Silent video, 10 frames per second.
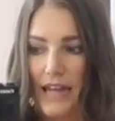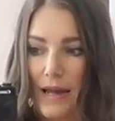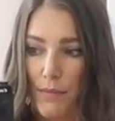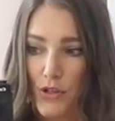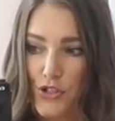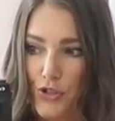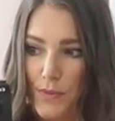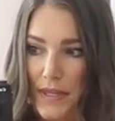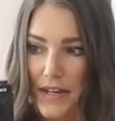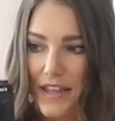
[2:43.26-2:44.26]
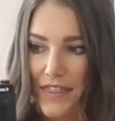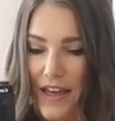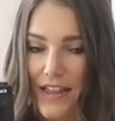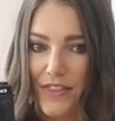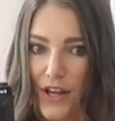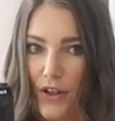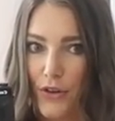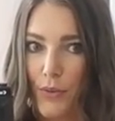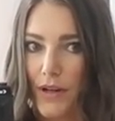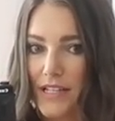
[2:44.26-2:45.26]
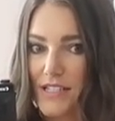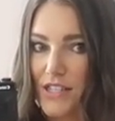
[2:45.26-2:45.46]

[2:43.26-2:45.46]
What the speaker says: And I'm assuming that the other one is